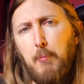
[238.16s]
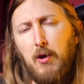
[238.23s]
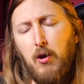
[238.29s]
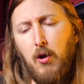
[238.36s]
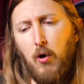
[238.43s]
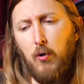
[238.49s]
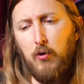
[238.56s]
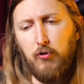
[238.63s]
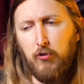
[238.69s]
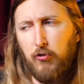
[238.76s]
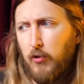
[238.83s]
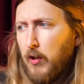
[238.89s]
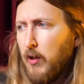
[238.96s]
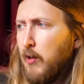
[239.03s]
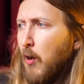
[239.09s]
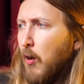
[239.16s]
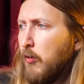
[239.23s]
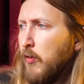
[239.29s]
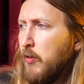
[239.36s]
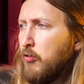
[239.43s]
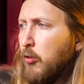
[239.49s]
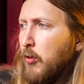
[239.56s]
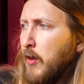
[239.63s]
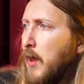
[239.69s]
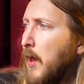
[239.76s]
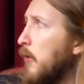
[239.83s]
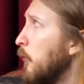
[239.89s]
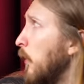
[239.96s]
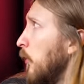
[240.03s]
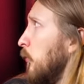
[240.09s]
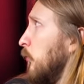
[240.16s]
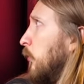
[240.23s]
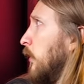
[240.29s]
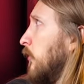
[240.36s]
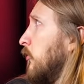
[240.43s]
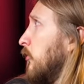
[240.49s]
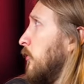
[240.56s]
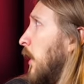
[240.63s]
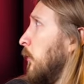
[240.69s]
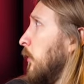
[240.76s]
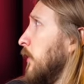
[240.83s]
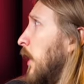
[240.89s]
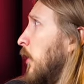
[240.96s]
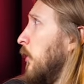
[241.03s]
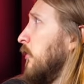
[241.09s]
and you know it's longer into the day, what is the time right now?